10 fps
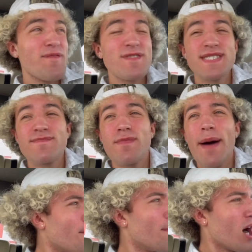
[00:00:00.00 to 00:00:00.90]
for some
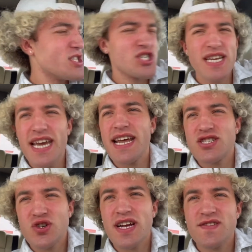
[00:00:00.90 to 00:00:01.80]
much needed
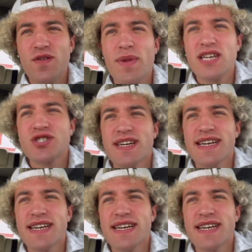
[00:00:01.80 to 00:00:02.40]
transformation.